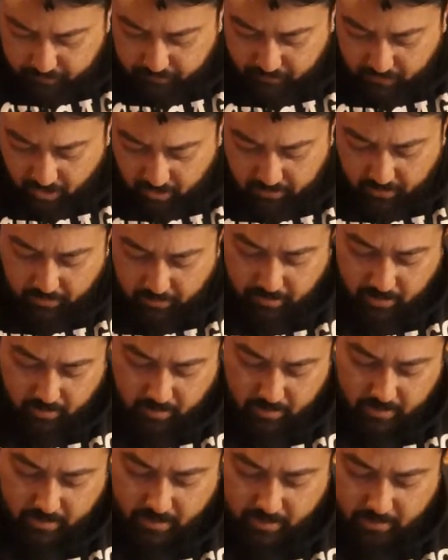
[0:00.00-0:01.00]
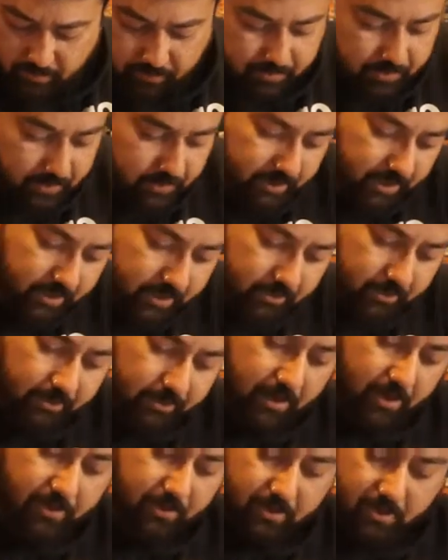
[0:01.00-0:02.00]
that I'm going to get political or
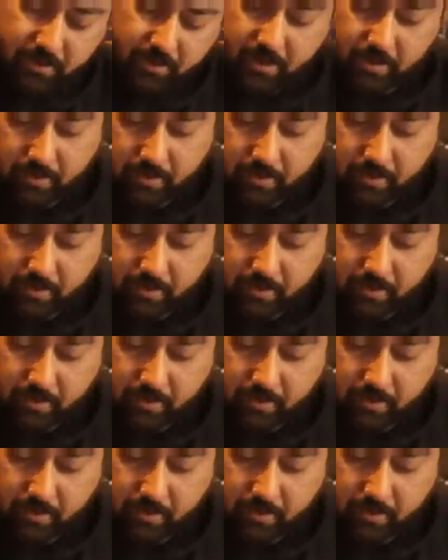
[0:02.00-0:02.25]
anything like that.